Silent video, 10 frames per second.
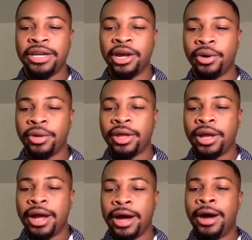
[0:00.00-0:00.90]
know.
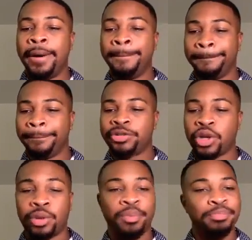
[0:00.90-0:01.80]

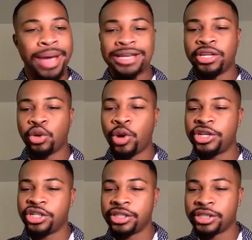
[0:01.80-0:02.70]
So back to the
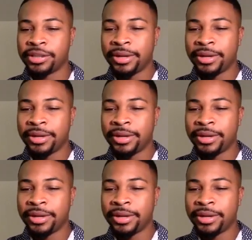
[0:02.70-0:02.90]
questions.